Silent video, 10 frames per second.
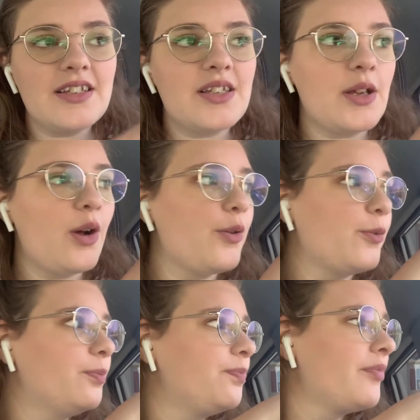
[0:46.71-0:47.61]
So
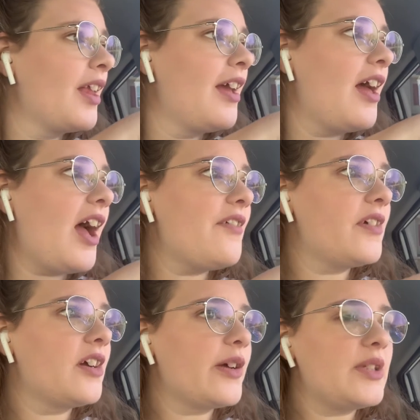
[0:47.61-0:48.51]
I
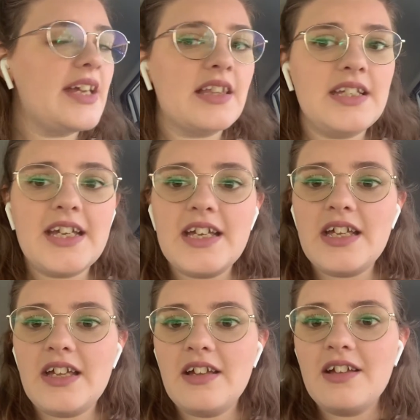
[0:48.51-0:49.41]
figured I would take the
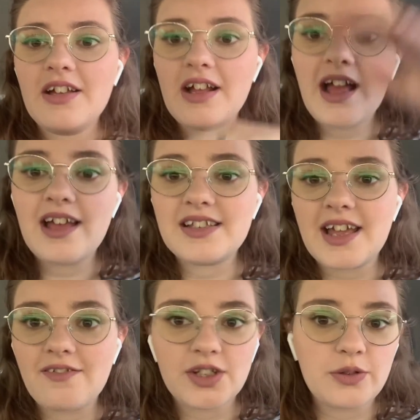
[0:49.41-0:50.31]
day as I
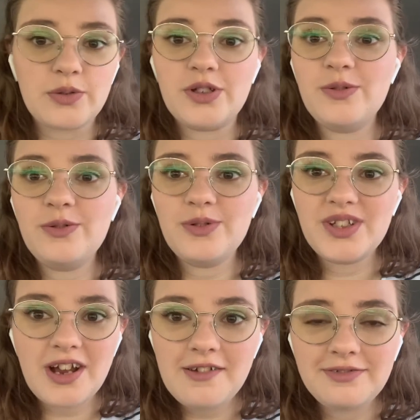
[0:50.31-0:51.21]
have to go do
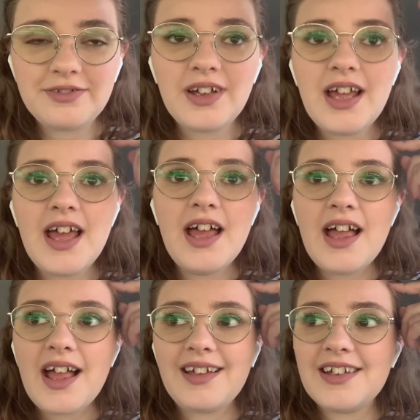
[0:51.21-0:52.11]
stuff
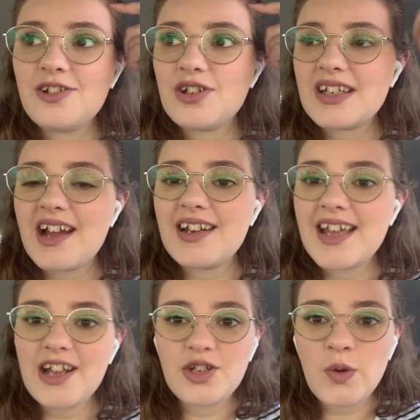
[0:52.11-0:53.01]
and just kind of
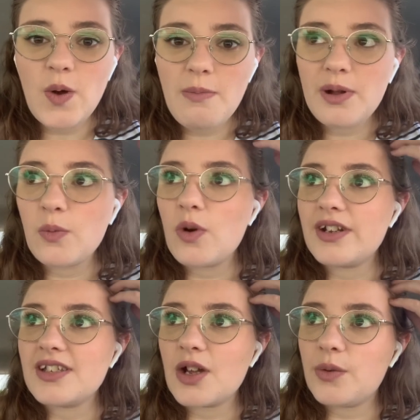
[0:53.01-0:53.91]
catch you up on
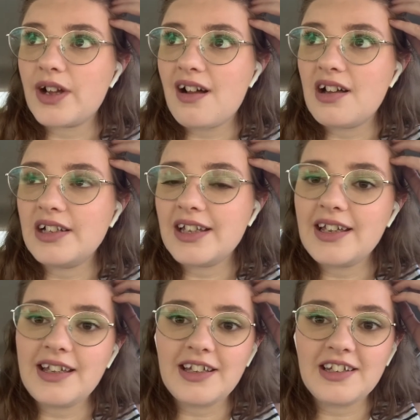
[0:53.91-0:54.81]
what is going on
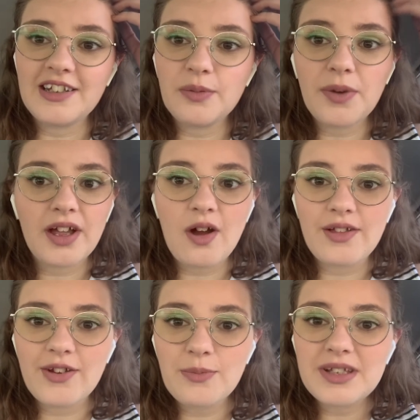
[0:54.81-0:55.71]
in my
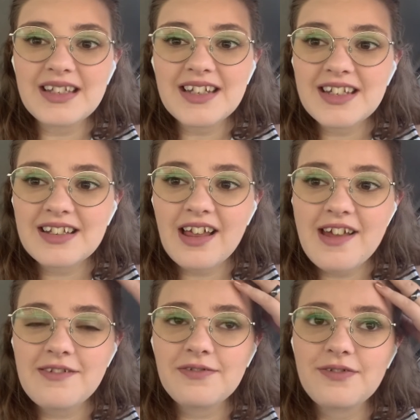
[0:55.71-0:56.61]
author business
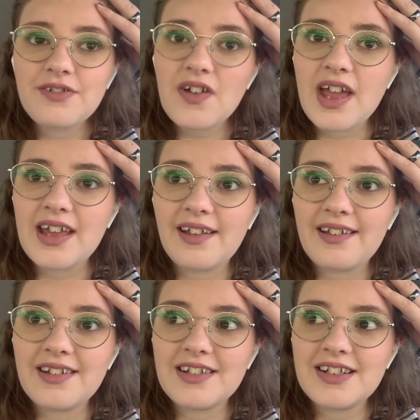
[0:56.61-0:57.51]
life
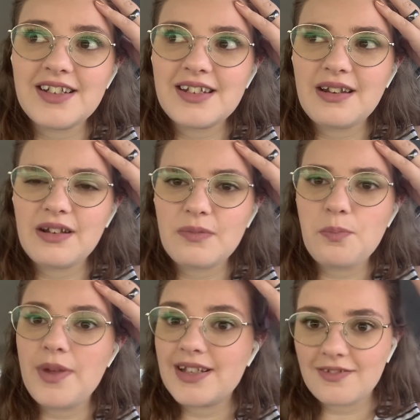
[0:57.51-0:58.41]
and
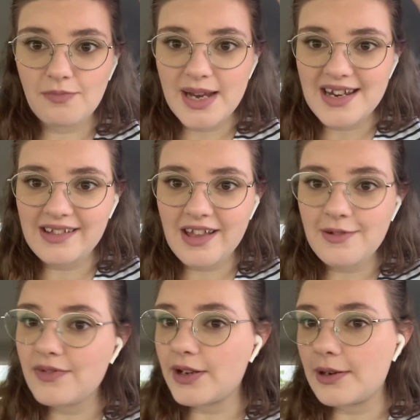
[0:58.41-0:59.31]
bits of my day
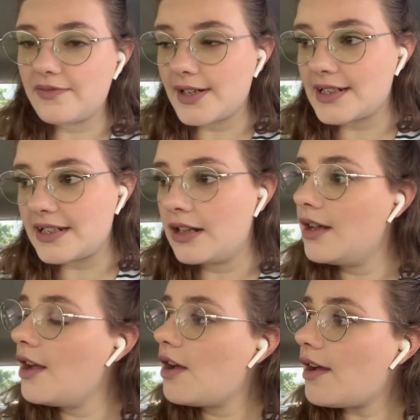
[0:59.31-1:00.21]
life that are affecting
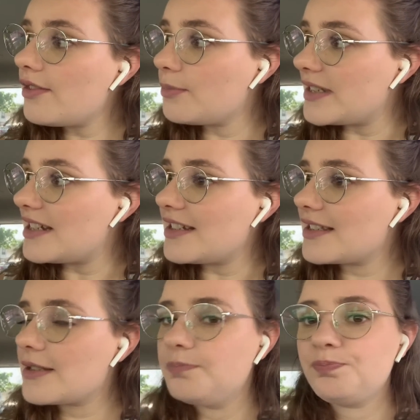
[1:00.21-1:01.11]
author business.